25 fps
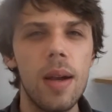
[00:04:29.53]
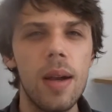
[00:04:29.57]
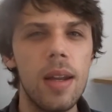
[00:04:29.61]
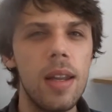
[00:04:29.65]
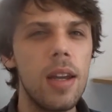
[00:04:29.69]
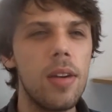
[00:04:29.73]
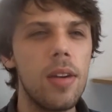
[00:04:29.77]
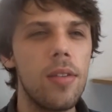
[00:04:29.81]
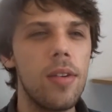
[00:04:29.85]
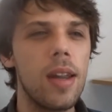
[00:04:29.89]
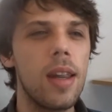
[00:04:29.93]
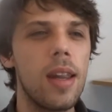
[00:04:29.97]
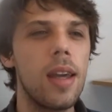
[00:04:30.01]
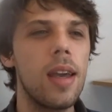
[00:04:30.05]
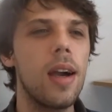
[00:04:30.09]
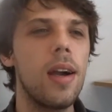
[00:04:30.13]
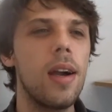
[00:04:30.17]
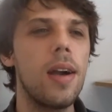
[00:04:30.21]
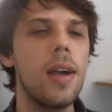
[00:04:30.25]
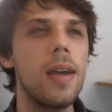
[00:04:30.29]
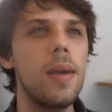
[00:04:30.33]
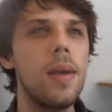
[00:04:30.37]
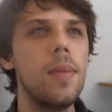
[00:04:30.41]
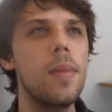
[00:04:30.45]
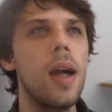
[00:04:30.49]
idea really.
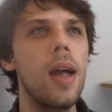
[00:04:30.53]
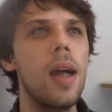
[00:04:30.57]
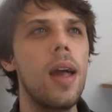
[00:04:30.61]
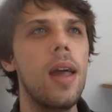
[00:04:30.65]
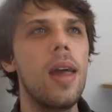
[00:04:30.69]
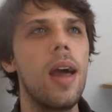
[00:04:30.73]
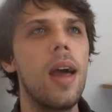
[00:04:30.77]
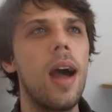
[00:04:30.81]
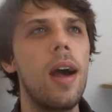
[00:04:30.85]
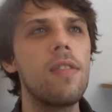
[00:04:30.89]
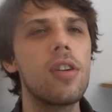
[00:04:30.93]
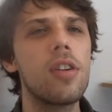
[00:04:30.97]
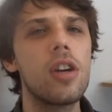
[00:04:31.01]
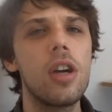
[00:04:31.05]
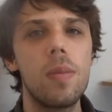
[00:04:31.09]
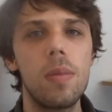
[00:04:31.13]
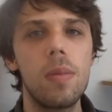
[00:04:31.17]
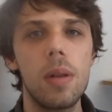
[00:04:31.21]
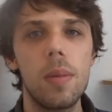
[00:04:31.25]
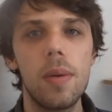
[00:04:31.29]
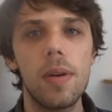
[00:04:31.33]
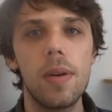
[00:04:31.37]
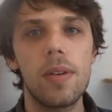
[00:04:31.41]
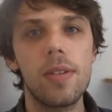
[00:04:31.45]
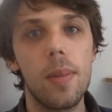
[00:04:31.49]
I have a
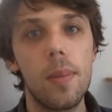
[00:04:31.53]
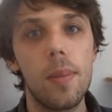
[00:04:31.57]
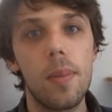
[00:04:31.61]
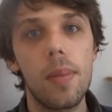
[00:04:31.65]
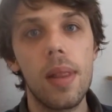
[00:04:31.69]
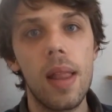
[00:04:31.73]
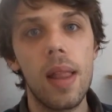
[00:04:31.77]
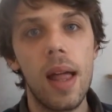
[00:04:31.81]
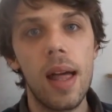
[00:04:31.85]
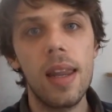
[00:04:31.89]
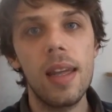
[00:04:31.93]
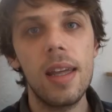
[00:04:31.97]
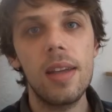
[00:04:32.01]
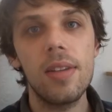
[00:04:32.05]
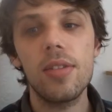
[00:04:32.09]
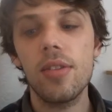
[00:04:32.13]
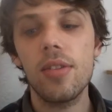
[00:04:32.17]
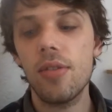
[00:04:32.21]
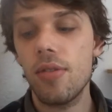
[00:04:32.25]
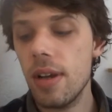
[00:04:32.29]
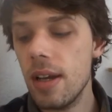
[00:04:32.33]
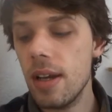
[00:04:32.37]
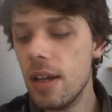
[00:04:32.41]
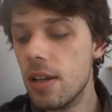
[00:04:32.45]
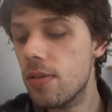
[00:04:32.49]
couple of books I'm planning
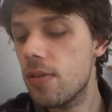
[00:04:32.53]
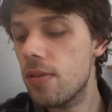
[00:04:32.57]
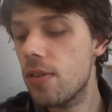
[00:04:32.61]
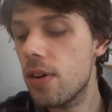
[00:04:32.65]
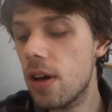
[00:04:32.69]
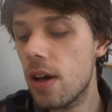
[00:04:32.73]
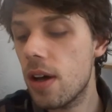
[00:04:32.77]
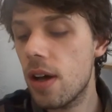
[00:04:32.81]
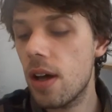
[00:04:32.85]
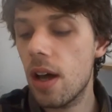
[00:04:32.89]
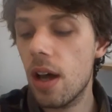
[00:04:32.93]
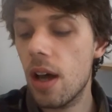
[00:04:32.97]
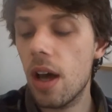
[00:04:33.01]
to read for